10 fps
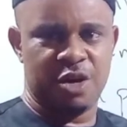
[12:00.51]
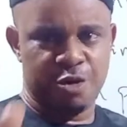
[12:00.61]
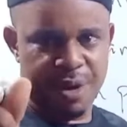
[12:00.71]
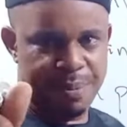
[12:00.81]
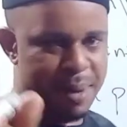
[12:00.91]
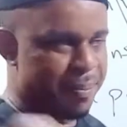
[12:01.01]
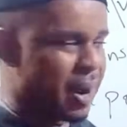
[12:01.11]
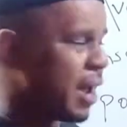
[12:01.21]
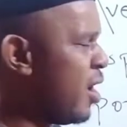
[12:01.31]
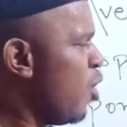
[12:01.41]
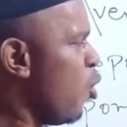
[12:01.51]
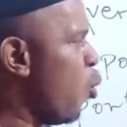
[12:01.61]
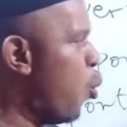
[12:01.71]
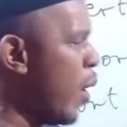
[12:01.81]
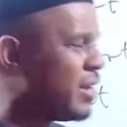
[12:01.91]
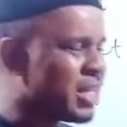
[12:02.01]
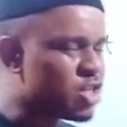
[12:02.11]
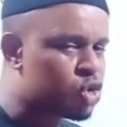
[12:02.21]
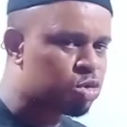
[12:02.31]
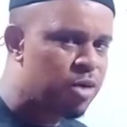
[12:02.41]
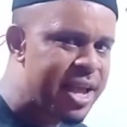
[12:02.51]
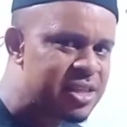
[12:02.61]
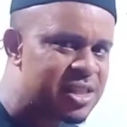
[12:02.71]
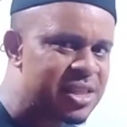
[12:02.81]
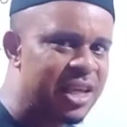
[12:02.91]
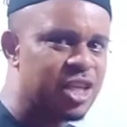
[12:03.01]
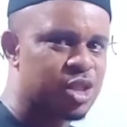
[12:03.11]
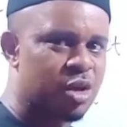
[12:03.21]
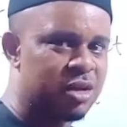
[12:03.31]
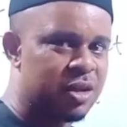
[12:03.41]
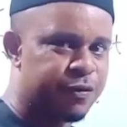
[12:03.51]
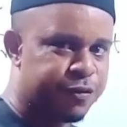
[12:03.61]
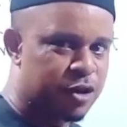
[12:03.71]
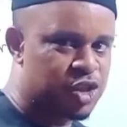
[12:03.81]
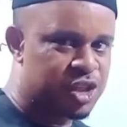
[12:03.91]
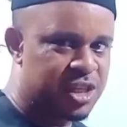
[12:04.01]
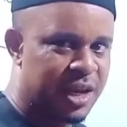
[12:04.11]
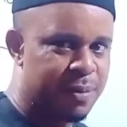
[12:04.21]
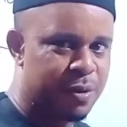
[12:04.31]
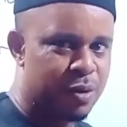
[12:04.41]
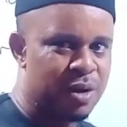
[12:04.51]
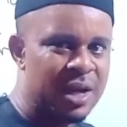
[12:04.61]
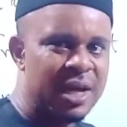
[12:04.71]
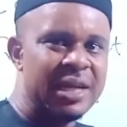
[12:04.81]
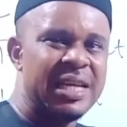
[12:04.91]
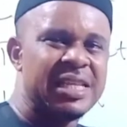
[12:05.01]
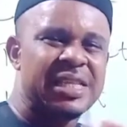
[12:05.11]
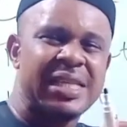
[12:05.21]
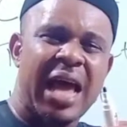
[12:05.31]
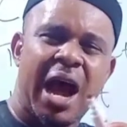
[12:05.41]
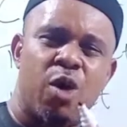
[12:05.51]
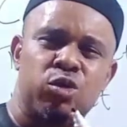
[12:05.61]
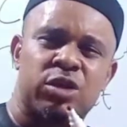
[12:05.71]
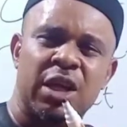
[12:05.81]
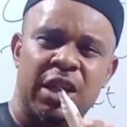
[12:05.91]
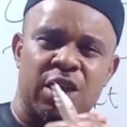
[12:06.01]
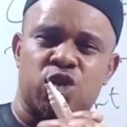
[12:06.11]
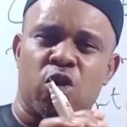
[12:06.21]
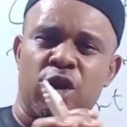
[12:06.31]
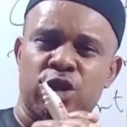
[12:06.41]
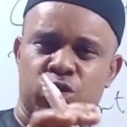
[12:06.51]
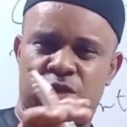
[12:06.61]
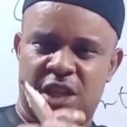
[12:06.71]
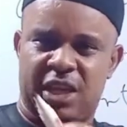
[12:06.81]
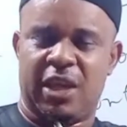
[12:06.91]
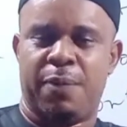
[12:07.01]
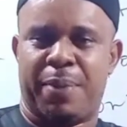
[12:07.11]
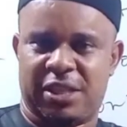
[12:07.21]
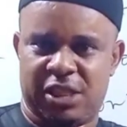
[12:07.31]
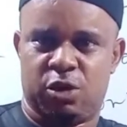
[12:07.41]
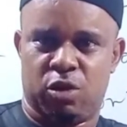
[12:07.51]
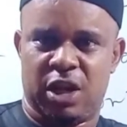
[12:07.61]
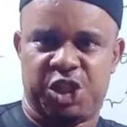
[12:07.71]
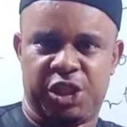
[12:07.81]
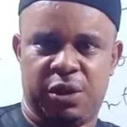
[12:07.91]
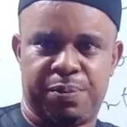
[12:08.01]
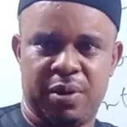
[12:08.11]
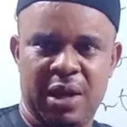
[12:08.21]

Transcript: Remember, when the stress is on the first syllable, the sound is going to take a particular shape.